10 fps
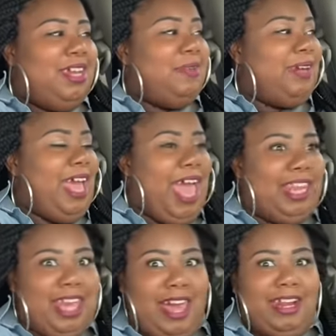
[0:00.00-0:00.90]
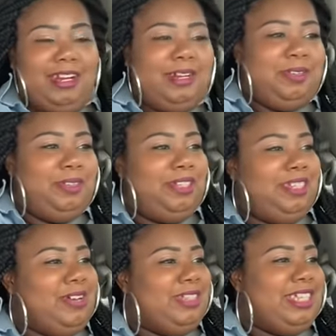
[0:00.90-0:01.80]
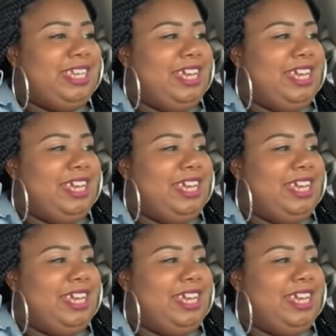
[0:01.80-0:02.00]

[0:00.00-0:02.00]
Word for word: It, Atlanta though. That was in